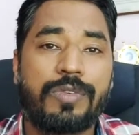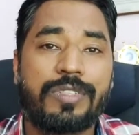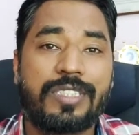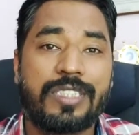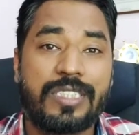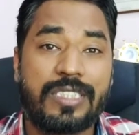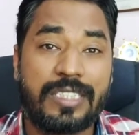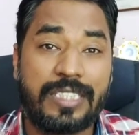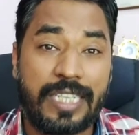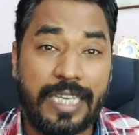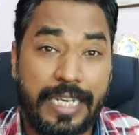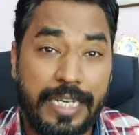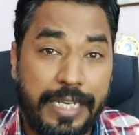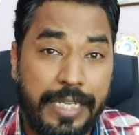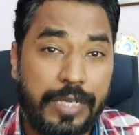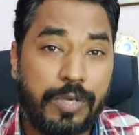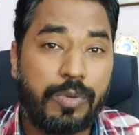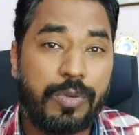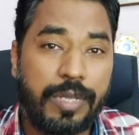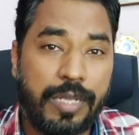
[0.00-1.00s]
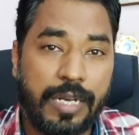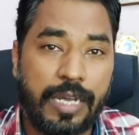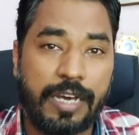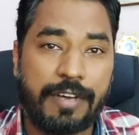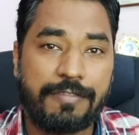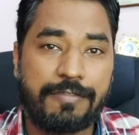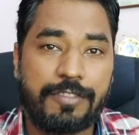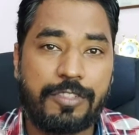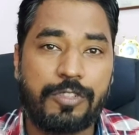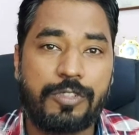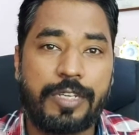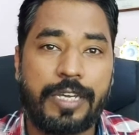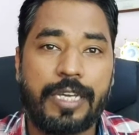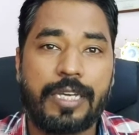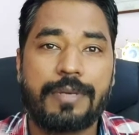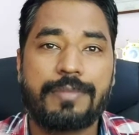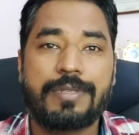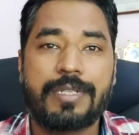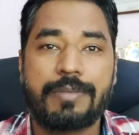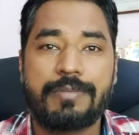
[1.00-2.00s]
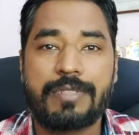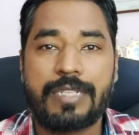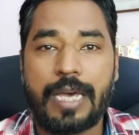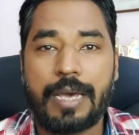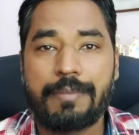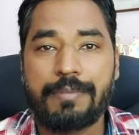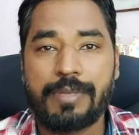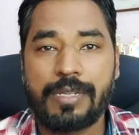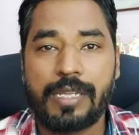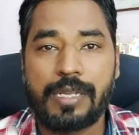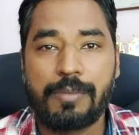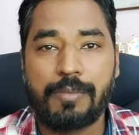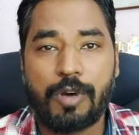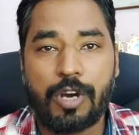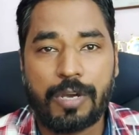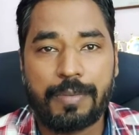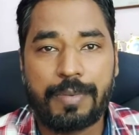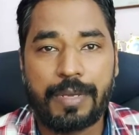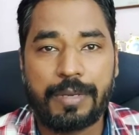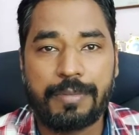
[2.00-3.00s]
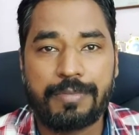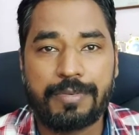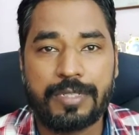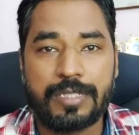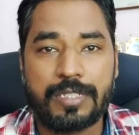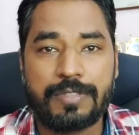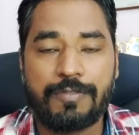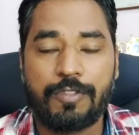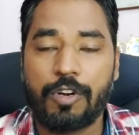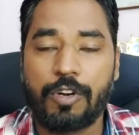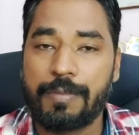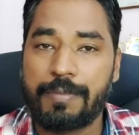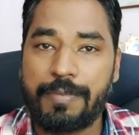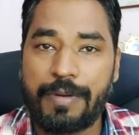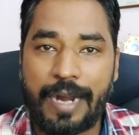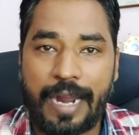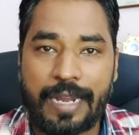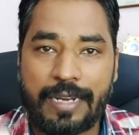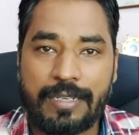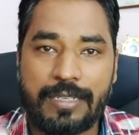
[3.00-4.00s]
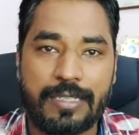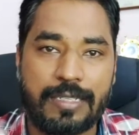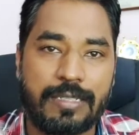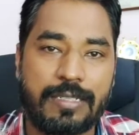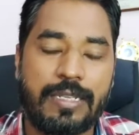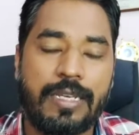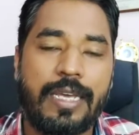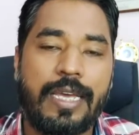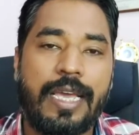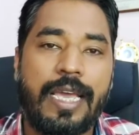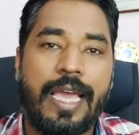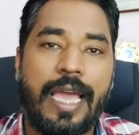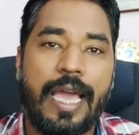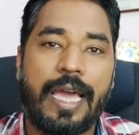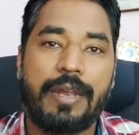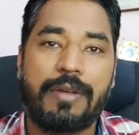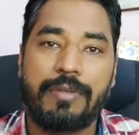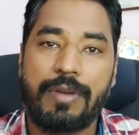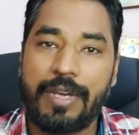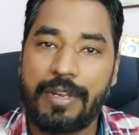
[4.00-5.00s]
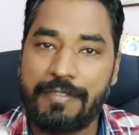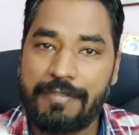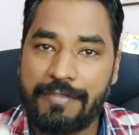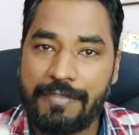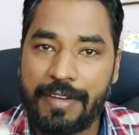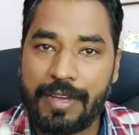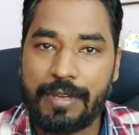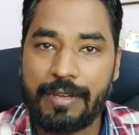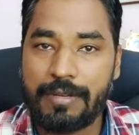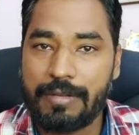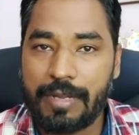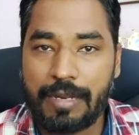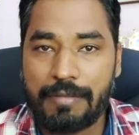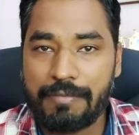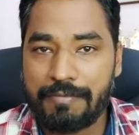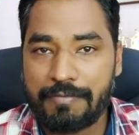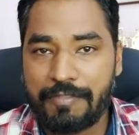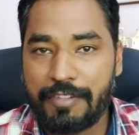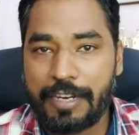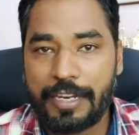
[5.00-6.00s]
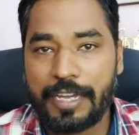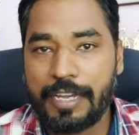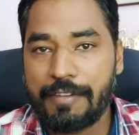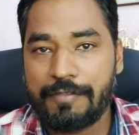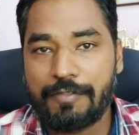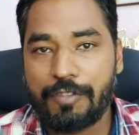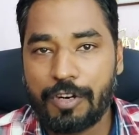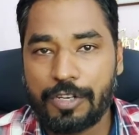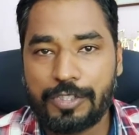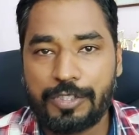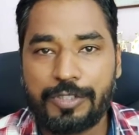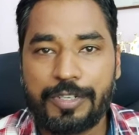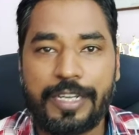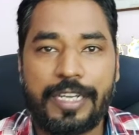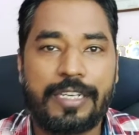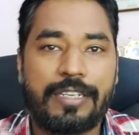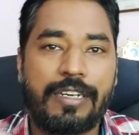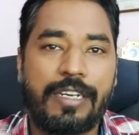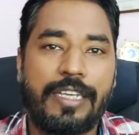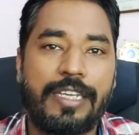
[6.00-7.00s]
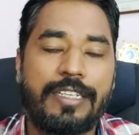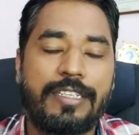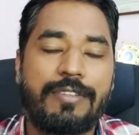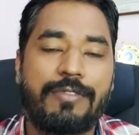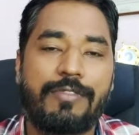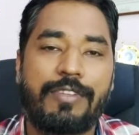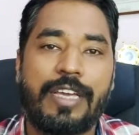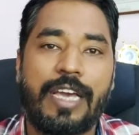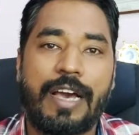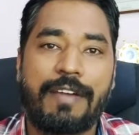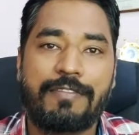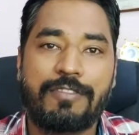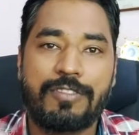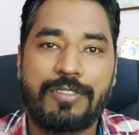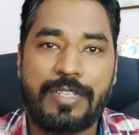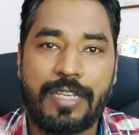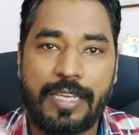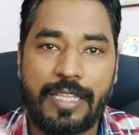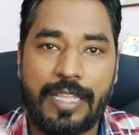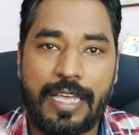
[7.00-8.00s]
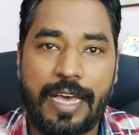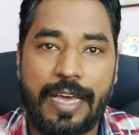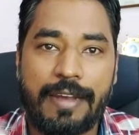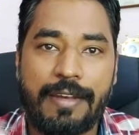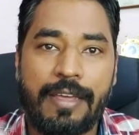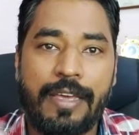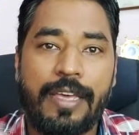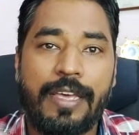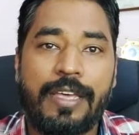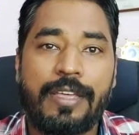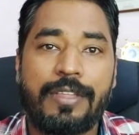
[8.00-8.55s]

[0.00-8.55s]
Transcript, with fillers: which is genuine enough to take up some sample and mock papers for practice? And, and very unfortunately, we have to say that